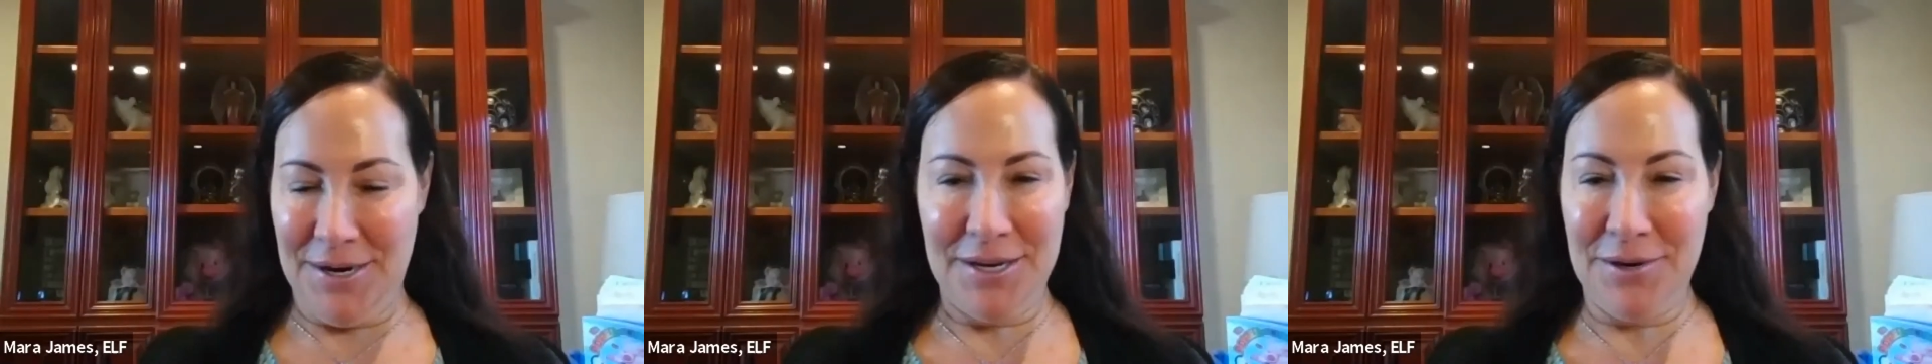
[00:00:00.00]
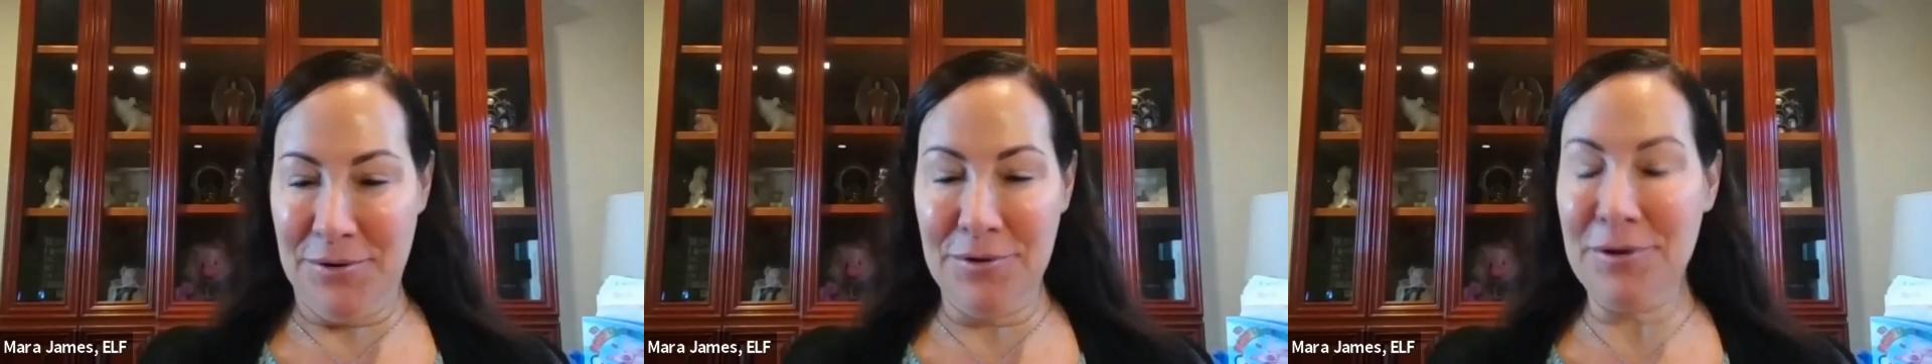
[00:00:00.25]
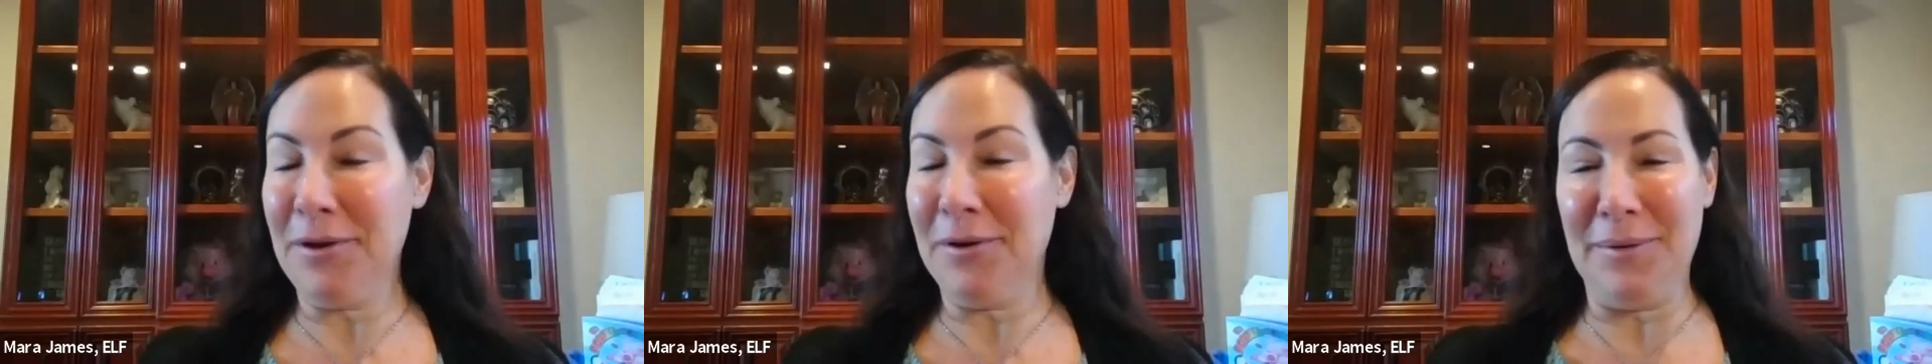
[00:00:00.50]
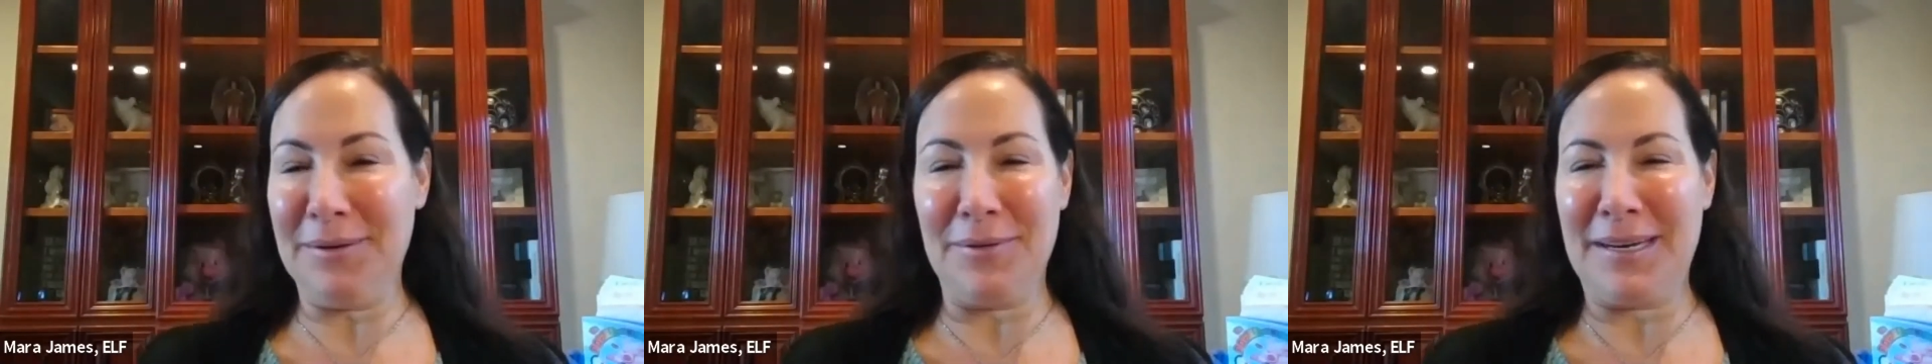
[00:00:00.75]
Who knew
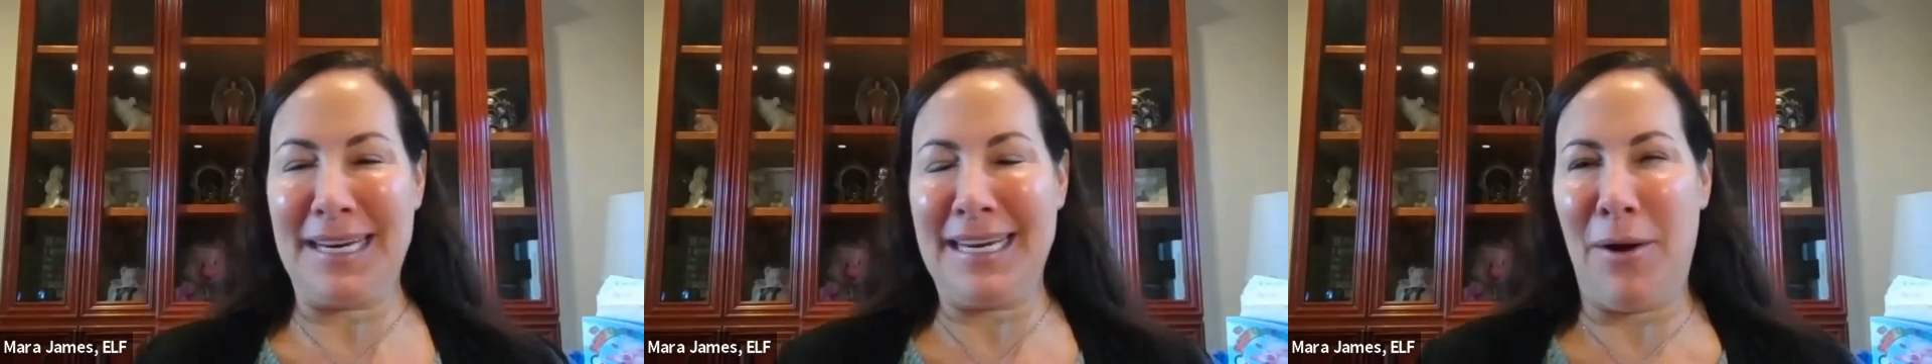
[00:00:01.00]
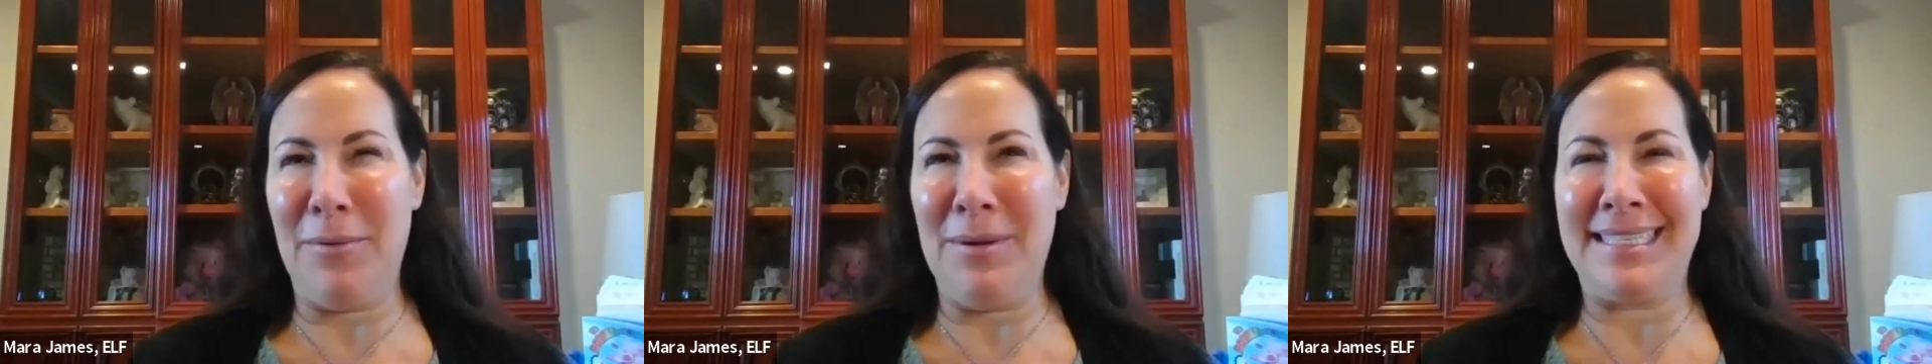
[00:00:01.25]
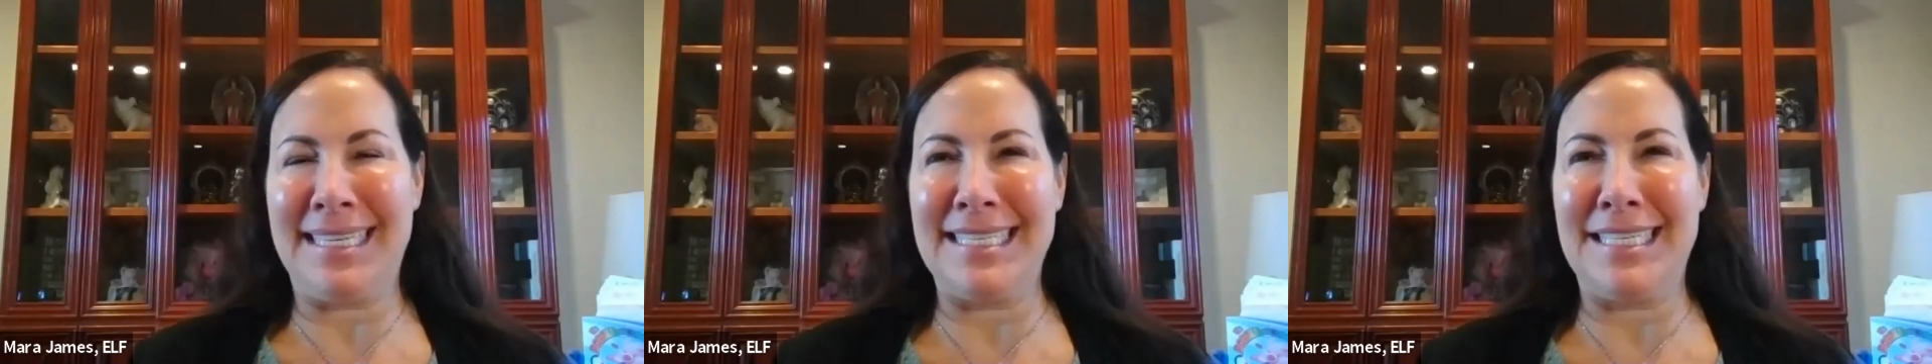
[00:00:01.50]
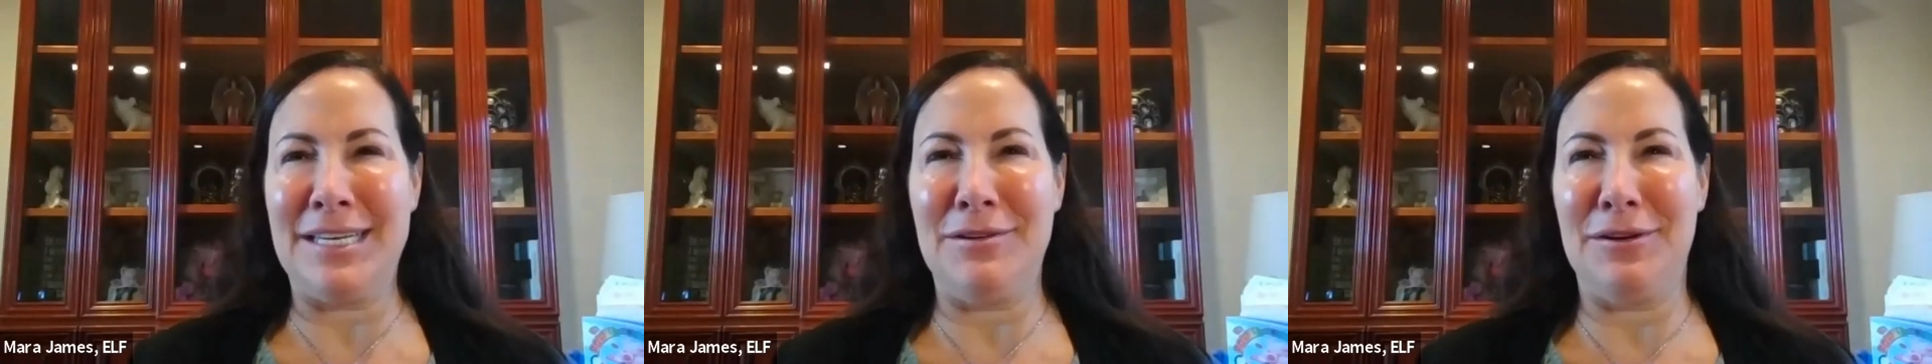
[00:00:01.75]
we would always
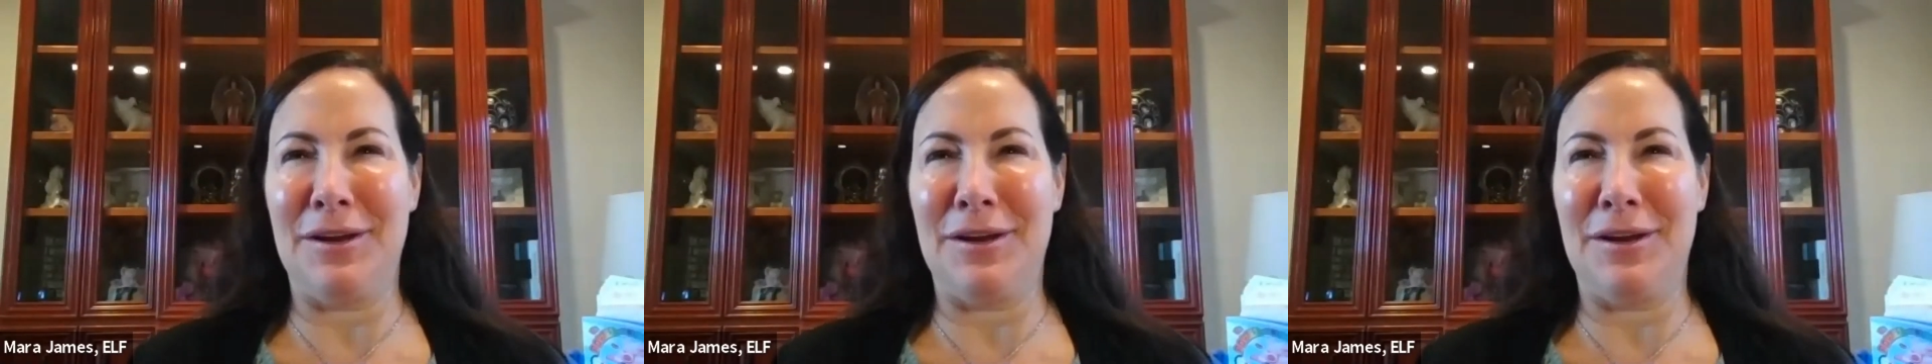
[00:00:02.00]
continue